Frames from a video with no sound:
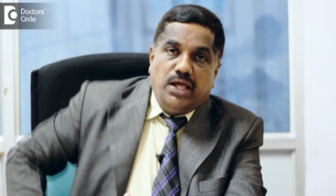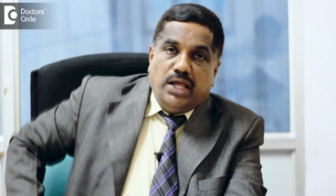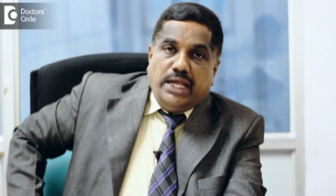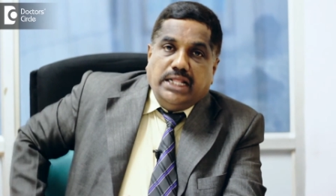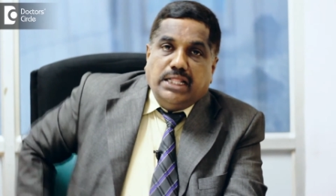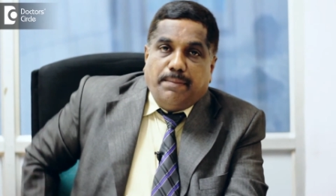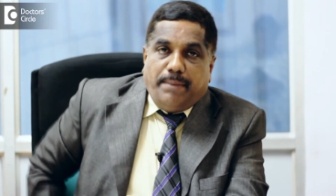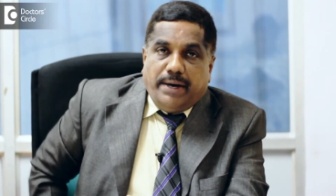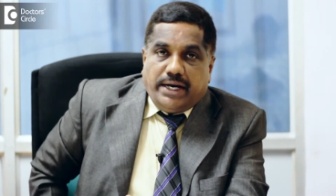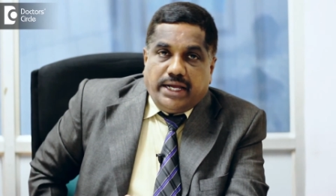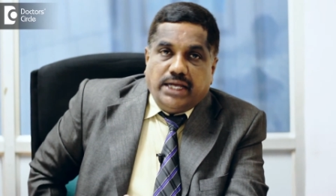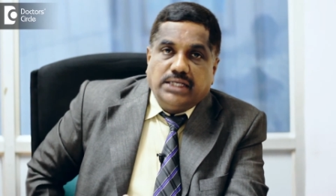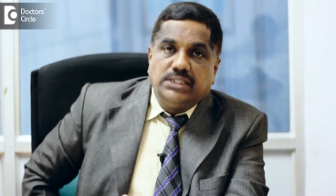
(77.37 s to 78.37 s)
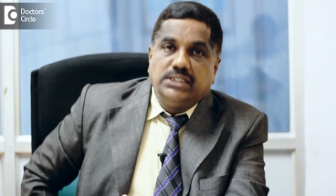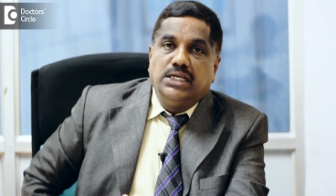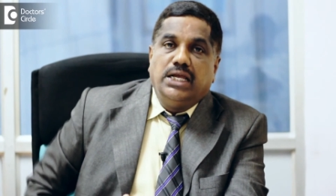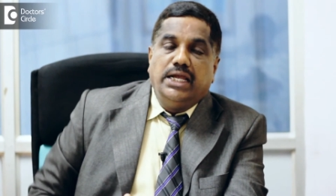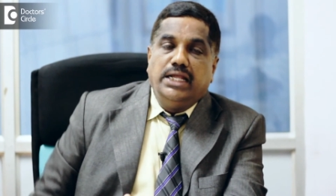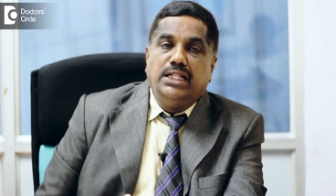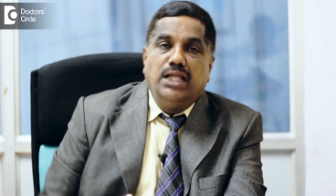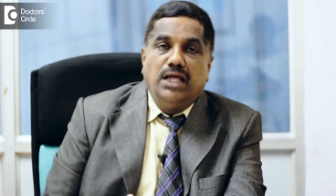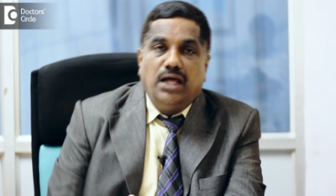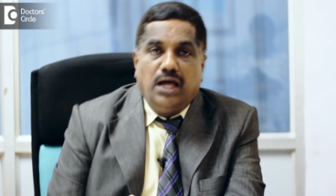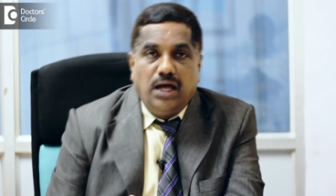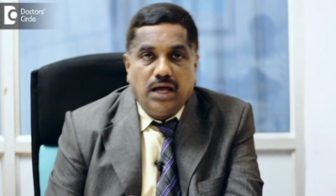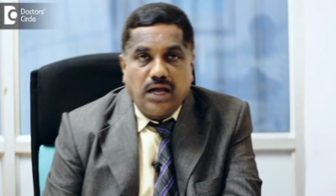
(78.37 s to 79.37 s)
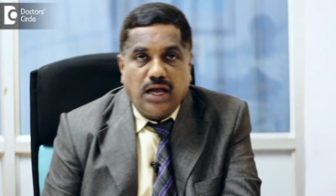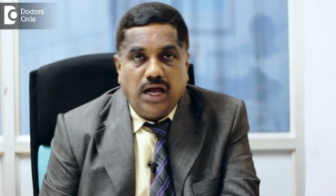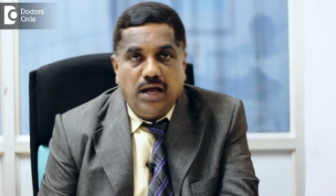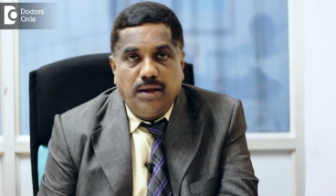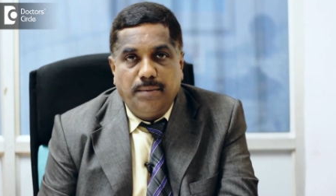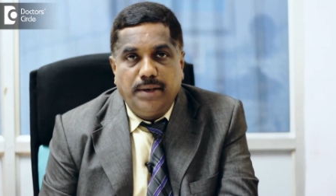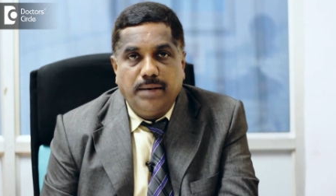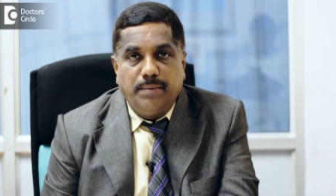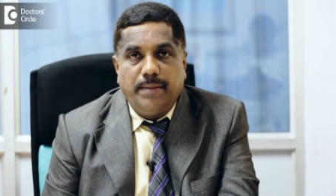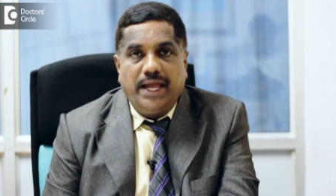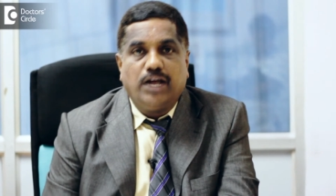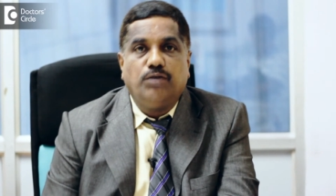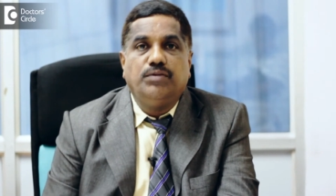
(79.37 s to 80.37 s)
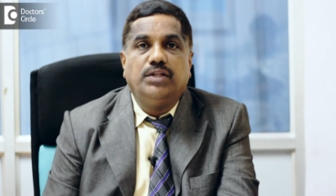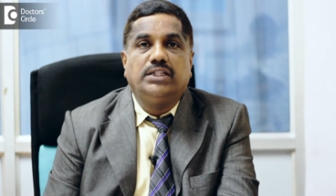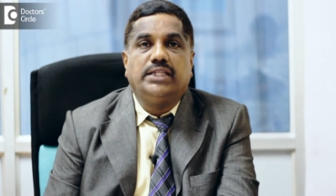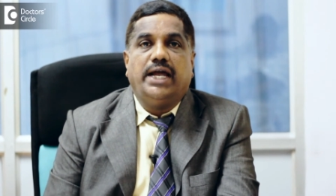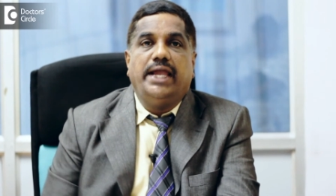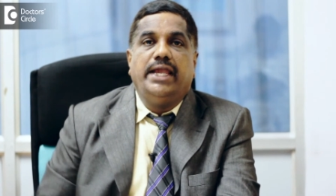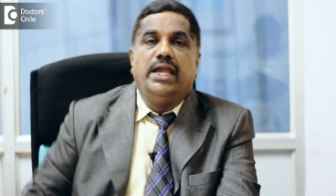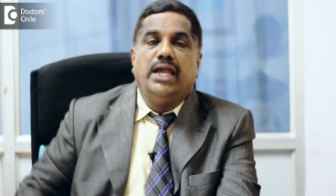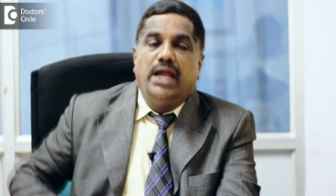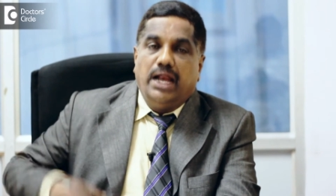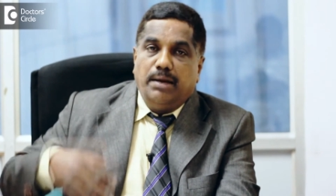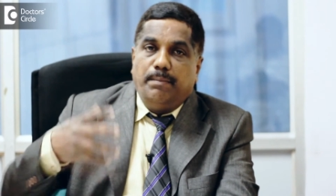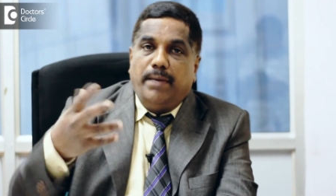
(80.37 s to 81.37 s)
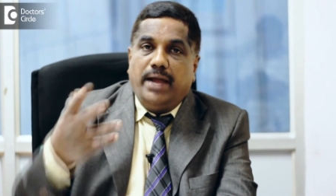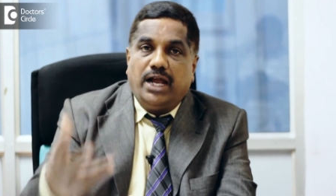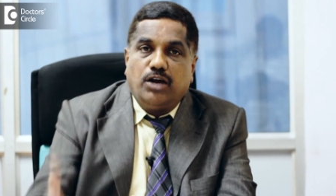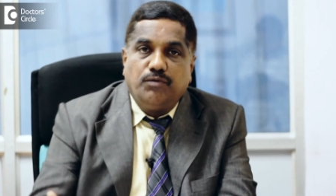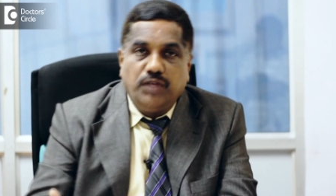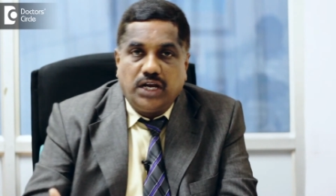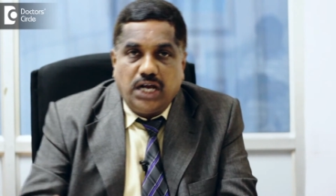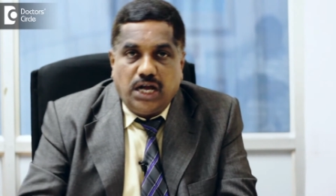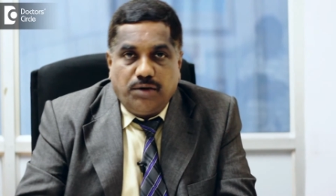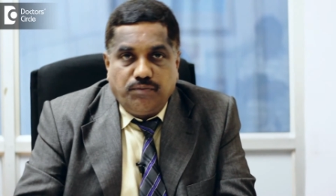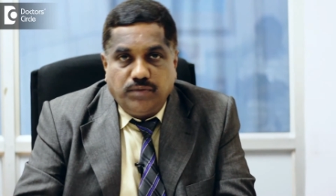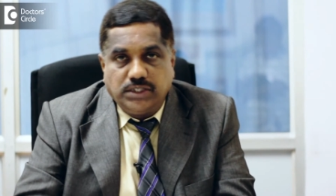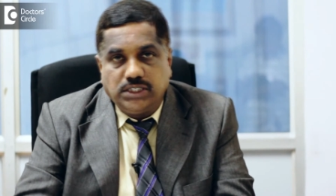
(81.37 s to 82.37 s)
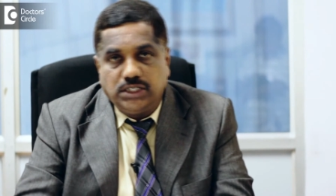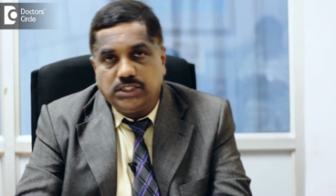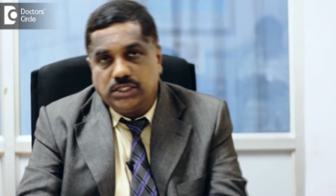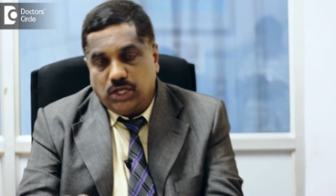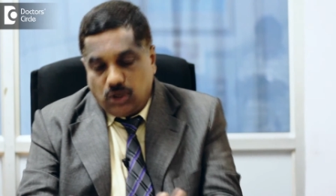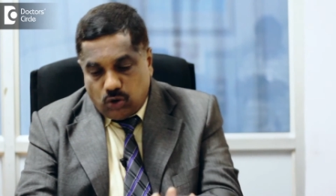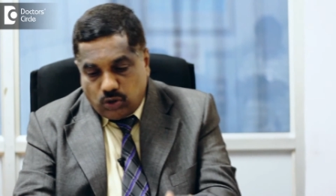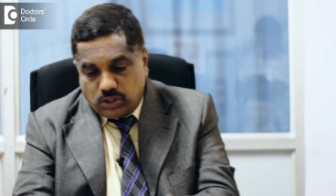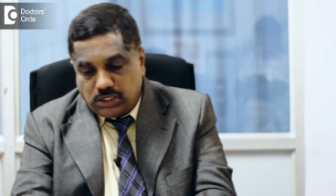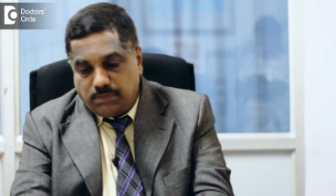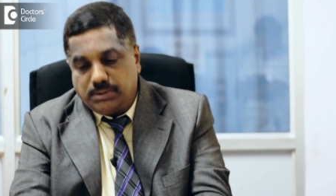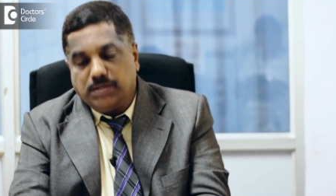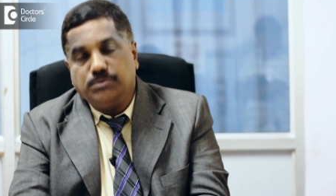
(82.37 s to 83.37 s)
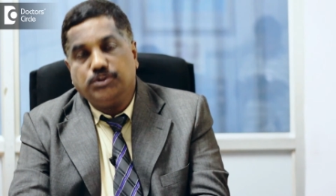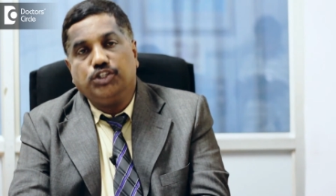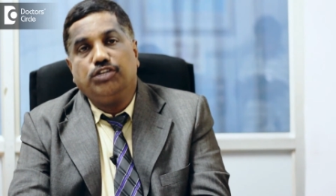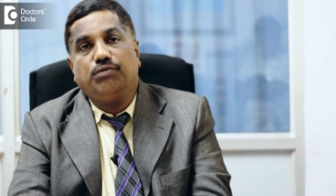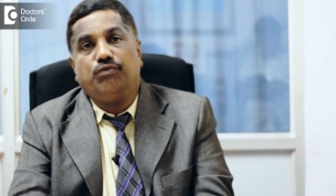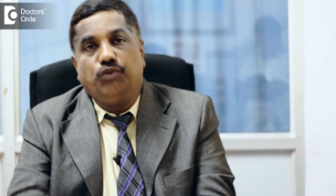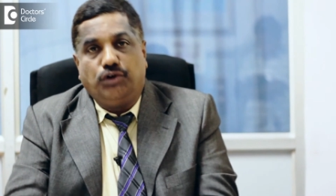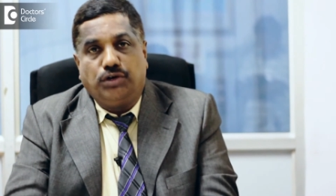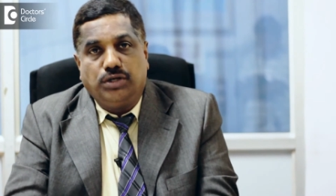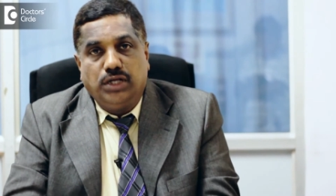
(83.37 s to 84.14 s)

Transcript: in the buttocks, in the back of the thigh and back of the calf muscles, or sometimes in the foot.